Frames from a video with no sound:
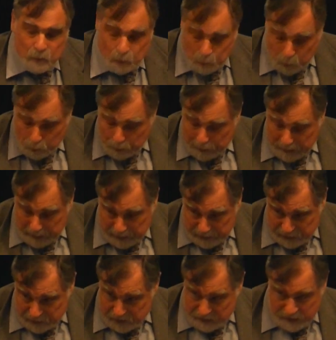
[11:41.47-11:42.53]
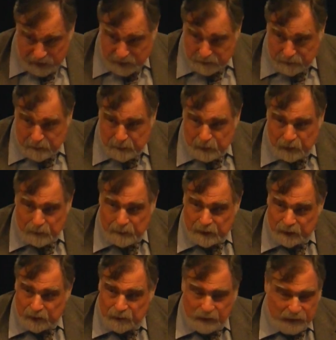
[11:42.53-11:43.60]
wrote back an extensive report
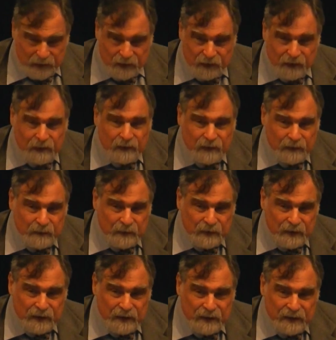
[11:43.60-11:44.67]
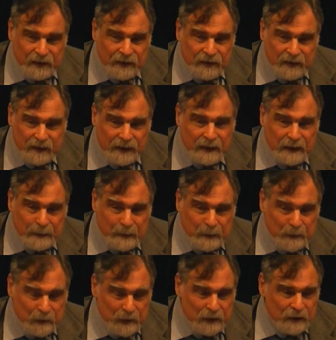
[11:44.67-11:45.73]
about the Russian church, in which he essentially claimed they
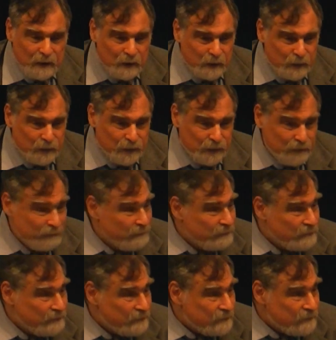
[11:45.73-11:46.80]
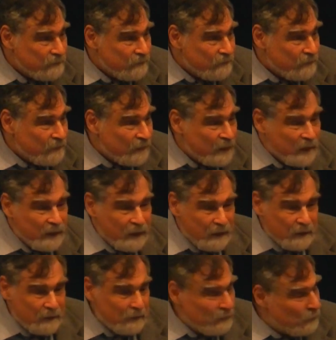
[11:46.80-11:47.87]
were idolaters.
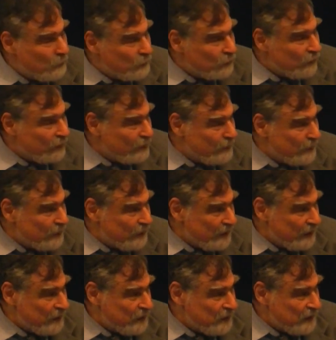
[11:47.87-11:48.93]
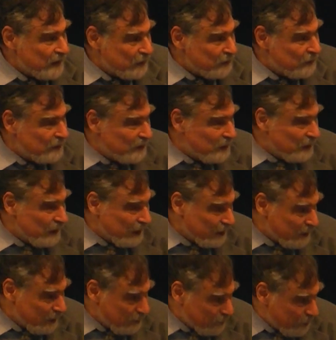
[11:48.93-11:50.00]
And we'll talk about that in the
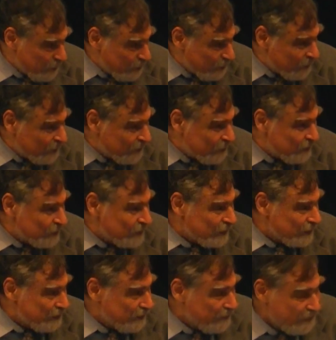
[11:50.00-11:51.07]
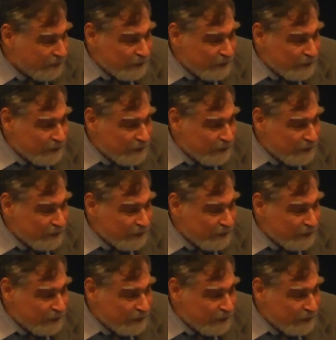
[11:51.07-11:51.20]
icon part of this discussion.